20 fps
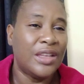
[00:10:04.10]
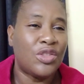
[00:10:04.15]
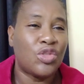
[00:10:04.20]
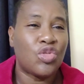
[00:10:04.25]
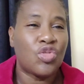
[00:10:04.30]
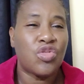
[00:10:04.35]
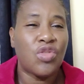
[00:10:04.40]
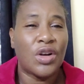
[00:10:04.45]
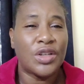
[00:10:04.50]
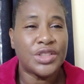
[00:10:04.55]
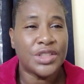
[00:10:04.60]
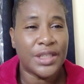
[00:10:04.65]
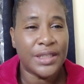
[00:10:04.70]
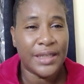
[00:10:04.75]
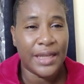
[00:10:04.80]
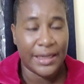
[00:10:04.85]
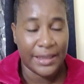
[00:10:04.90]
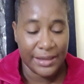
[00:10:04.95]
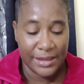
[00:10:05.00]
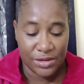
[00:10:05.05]
destruction
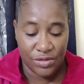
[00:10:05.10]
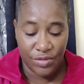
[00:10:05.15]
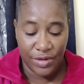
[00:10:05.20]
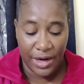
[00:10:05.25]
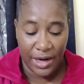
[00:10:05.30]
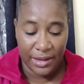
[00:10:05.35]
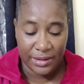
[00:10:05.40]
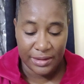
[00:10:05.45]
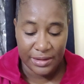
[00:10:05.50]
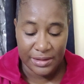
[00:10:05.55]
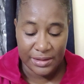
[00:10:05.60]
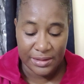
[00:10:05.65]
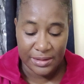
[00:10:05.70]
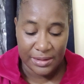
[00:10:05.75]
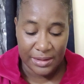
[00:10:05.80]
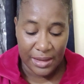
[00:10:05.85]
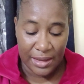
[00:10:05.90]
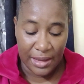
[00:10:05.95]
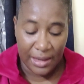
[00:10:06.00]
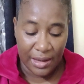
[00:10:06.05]
that these
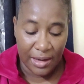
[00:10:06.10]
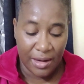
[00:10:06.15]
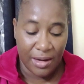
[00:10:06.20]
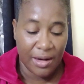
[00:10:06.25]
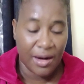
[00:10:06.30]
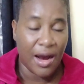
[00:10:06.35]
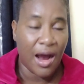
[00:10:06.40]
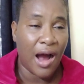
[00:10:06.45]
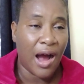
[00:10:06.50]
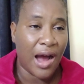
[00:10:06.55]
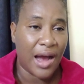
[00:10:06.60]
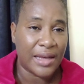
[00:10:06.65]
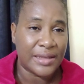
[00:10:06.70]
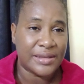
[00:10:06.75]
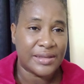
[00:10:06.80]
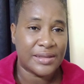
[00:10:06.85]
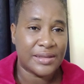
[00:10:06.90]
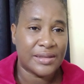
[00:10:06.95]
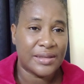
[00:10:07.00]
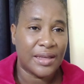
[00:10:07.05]
reactors
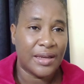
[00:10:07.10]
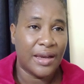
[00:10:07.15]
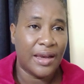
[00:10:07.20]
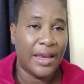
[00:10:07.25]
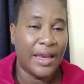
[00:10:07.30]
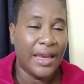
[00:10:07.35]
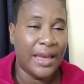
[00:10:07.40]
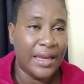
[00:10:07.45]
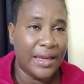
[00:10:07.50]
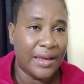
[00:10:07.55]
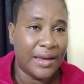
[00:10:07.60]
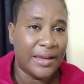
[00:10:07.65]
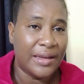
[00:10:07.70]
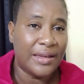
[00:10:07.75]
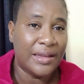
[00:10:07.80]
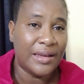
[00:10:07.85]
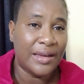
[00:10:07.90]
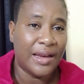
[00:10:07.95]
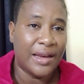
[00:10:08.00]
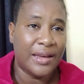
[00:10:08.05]
cause in
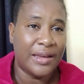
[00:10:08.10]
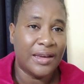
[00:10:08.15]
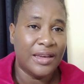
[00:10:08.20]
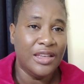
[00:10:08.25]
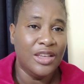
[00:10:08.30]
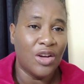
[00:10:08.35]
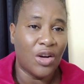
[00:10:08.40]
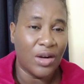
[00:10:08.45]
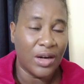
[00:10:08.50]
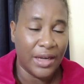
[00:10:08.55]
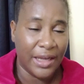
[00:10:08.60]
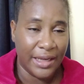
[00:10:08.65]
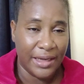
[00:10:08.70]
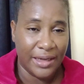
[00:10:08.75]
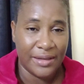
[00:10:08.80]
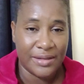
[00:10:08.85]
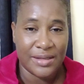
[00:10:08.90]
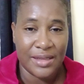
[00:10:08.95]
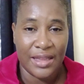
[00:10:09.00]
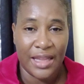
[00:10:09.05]
the young
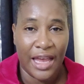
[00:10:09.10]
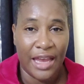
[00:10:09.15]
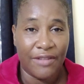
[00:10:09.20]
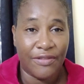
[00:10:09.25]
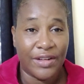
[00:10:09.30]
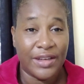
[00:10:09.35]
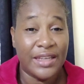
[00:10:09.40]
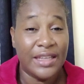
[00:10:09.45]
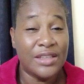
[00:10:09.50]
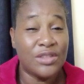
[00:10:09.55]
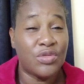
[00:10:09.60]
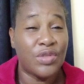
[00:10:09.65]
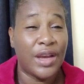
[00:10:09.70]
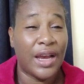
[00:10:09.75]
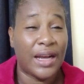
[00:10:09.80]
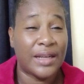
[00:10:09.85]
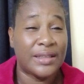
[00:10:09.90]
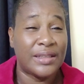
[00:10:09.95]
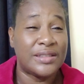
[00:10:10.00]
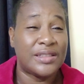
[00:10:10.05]
lady's life, and these
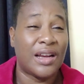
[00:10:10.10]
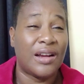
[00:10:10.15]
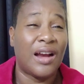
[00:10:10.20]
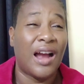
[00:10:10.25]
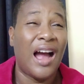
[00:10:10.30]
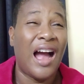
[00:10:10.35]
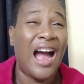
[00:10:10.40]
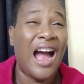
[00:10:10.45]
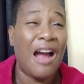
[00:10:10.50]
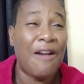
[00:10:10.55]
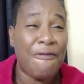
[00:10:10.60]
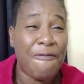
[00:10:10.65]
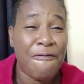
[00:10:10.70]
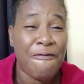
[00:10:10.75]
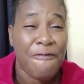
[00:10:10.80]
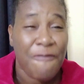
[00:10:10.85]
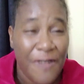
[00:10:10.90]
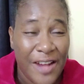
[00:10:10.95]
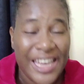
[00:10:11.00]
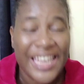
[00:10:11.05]
reactors are
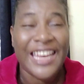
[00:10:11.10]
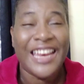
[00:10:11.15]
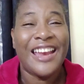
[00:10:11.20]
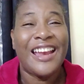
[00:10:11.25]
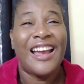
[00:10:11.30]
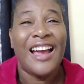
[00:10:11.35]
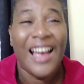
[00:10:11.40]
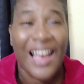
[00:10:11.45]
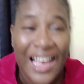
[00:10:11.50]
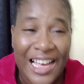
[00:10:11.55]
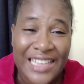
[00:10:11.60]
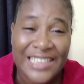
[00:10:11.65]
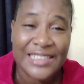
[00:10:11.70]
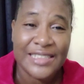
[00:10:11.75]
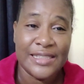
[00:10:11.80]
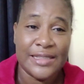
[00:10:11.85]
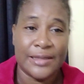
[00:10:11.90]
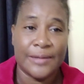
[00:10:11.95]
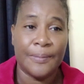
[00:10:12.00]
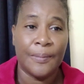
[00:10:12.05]

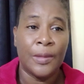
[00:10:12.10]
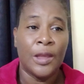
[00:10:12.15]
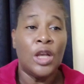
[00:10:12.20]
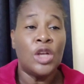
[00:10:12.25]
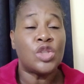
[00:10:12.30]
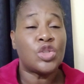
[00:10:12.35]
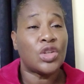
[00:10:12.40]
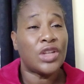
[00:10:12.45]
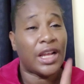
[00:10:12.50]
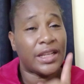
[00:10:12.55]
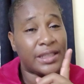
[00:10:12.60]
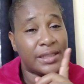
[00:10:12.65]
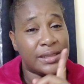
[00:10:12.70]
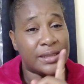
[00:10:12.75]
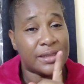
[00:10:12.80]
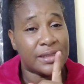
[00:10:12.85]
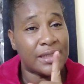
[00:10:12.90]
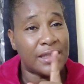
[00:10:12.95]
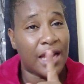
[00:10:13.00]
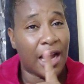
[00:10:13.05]
Africans. So that
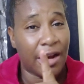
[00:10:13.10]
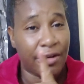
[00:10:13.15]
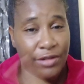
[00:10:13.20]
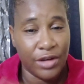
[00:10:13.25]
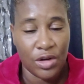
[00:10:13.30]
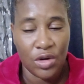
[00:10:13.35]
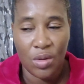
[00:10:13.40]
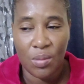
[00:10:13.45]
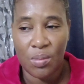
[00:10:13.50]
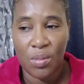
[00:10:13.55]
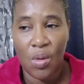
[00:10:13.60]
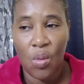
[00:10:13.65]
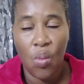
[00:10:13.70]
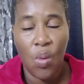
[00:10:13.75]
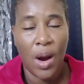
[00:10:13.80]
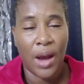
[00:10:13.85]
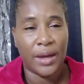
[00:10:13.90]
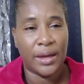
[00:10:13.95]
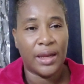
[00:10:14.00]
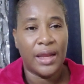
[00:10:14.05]
is scenario number
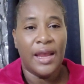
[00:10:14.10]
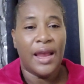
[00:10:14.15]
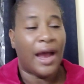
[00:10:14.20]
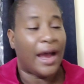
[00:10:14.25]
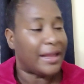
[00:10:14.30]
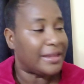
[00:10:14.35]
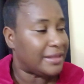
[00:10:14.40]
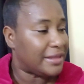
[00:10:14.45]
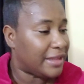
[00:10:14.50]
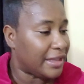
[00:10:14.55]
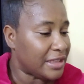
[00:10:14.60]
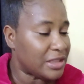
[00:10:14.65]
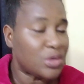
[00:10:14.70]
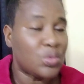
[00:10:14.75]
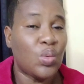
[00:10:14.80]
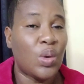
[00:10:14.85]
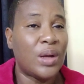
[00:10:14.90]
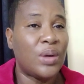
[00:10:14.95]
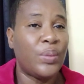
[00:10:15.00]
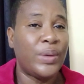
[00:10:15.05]
one. And this
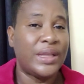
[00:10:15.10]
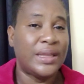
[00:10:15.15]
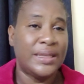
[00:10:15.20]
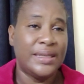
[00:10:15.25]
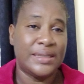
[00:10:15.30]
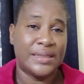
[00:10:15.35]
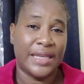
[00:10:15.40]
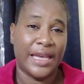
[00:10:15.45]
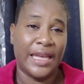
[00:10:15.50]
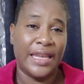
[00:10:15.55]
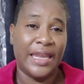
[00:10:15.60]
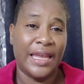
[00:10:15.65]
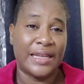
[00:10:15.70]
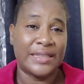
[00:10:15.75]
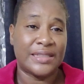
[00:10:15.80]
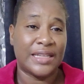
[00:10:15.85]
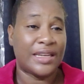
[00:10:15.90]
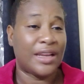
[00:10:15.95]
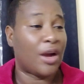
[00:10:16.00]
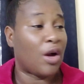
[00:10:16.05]
one with these
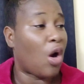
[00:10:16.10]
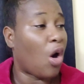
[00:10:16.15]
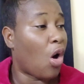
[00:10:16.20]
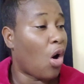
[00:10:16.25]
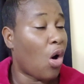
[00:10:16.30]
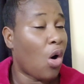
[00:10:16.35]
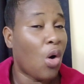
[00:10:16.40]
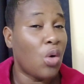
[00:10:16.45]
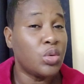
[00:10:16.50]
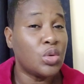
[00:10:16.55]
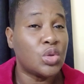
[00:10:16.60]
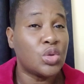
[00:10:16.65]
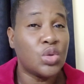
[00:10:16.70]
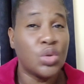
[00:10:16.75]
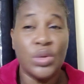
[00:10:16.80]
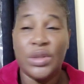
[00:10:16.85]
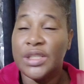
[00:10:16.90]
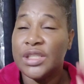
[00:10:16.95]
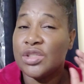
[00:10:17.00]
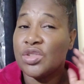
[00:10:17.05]
Kenyans that are out
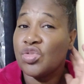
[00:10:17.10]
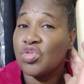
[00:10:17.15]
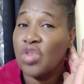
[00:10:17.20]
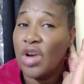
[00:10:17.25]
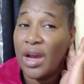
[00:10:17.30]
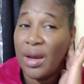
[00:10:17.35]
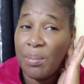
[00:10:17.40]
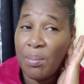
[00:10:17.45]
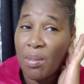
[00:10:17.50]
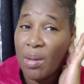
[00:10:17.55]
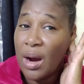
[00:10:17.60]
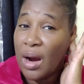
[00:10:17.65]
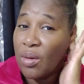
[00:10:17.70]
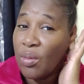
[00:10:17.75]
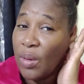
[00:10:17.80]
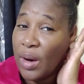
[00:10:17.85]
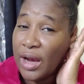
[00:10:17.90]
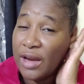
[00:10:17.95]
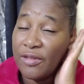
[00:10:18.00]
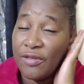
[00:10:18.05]
to destroy
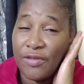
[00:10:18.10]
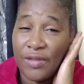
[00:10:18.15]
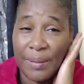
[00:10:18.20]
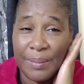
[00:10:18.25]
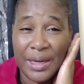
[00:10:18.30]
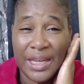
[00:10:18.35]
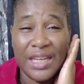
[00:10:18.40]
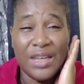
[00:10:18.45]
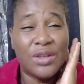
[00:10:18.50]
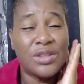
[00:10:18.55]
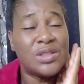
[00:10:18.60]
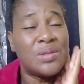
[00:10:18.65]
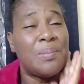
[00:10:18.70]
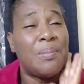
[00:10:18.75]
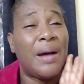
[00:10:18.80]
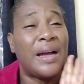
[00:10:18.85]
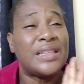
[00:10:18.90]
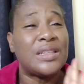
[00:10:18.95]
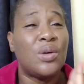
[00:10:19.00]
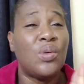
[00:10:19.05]
Marwa and family. It doesn't
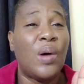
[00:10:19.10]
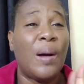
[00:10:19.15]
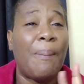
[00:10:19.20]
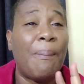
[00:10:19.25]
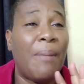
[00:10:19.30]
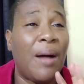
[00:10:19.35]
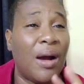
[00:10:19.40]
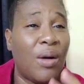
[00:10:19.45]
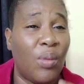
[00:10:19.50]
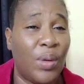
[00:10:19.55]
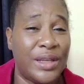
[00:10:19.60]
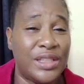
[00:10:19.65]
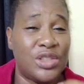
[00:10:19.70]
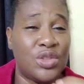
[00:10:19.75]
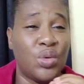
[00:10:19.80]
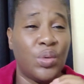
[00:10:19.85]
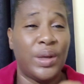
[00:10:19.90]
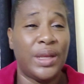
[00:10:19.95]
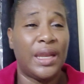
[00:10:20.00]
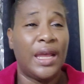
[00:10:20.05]
matter what Marwa is
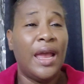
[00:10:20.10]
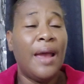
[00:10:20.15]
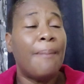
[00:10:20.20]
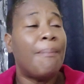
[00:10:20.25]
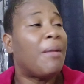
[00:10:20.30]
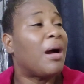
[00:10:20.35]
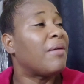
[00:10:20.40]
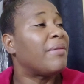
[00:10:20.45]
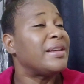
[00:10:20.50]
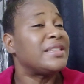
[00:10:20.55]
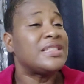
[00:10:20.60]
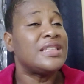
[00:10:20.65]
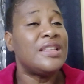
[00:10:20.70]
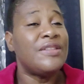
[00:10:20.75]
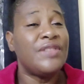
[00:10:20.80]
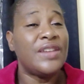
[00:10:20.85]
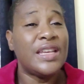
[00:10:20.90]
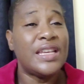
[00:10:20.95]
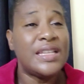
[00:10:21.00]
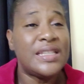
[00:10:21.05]
doing. Marwa is
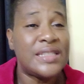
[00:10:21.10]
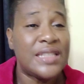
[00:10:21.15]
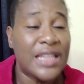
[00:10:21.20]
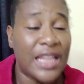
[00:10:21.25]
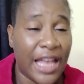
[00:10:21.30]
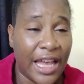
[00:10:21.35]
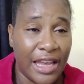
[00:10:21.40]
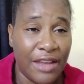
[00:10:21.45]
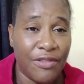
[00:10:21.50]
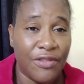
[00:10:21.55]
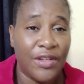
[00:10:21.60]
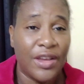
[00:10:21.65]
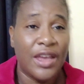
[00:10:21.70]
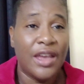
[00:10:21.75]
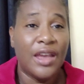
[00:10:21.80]
living his life.